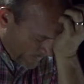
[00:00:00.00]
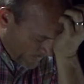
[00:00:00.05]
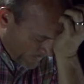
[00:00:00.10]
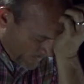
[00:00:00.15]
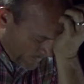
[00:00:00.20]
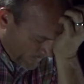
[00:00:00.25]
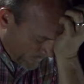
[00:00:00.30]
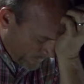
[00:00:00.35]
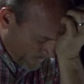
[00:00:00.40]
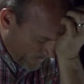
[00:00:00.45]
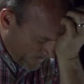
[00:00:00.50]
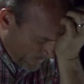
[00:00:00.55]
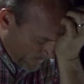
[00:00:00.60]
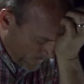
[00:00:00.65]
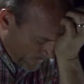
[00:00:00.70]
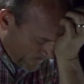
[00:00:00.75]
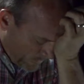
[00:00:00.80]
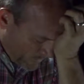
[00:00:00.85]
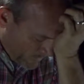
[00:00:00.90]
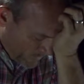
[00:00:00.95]
me
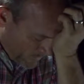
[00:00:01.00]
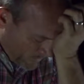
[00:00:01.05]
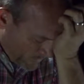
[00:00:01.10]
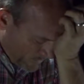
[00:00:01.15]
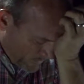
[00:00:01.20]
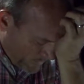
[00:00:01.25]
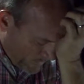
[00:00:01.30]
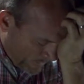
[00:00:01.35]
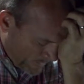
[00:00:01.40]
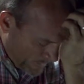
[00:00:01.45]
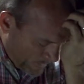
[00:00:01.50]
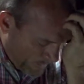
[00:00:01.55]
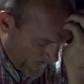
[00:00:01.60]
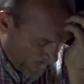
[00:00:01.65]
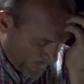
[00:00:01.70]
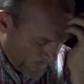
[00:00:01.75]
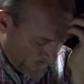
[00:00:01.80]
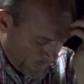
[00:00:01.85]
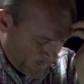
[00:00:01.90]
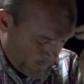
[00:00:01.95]
and
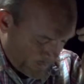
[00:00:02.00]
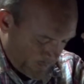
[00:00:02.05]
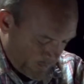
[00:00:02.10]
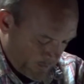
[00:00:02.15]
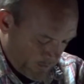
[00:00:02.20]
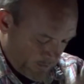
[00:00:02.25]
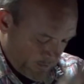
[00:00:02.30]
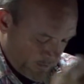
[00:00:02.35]
being a convicted